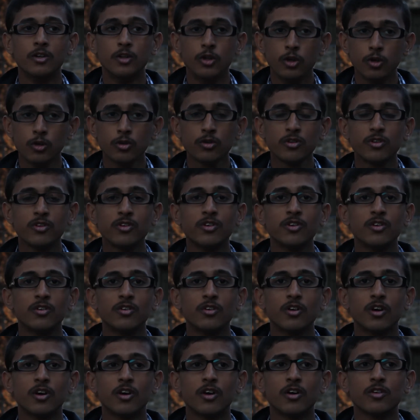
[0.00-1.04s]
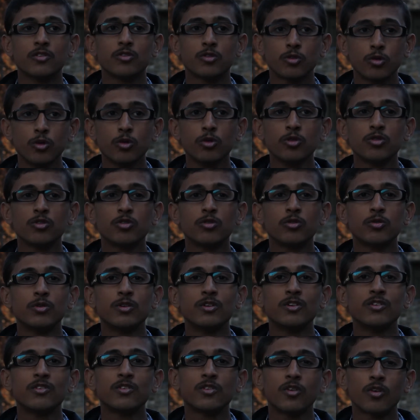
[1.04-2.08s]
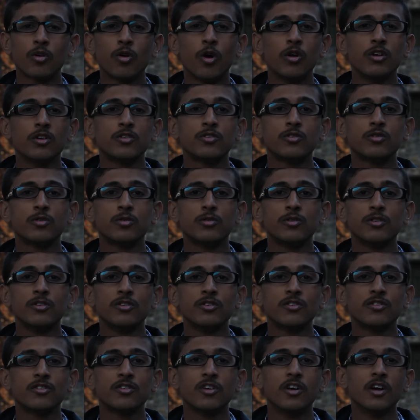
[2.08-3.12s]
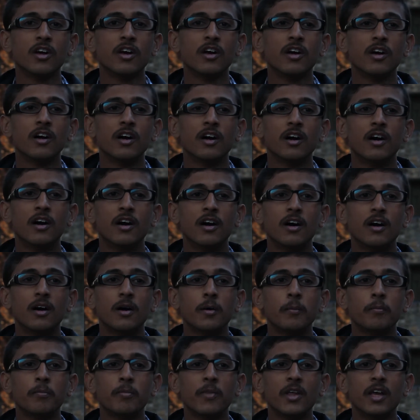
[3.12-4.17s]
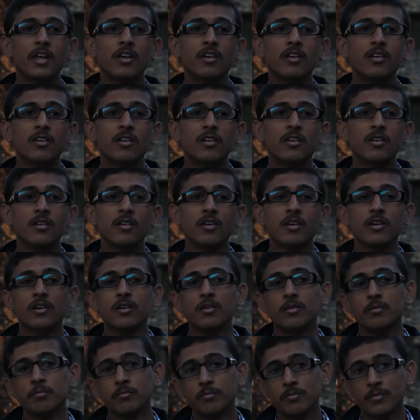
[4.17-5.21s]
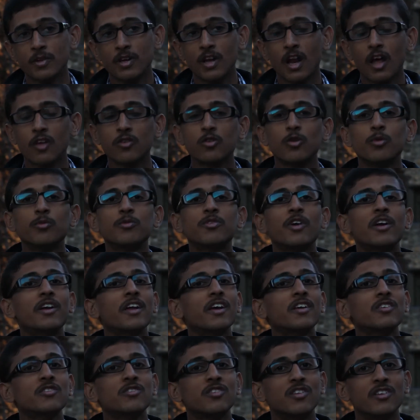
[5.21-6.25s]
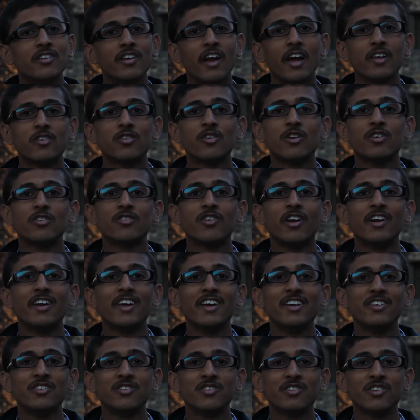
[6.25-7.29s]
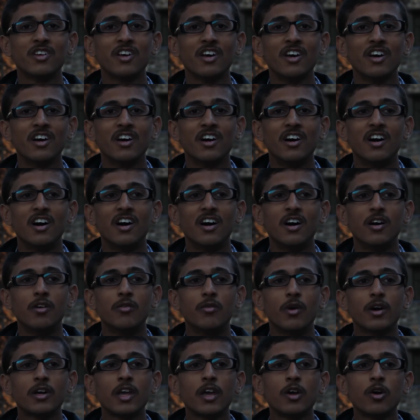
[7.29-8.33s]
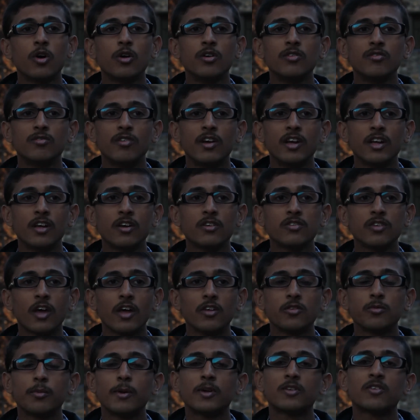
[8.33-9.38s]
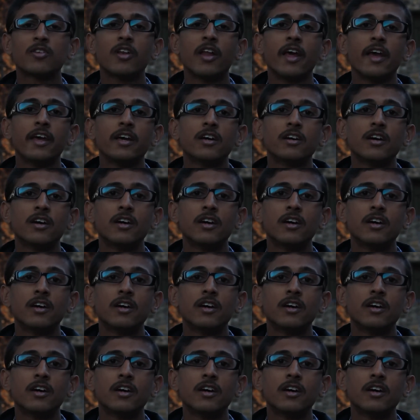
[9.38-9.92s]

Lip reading: youth, school students, college students, in classroom settings, in natural settings, working on various aspects like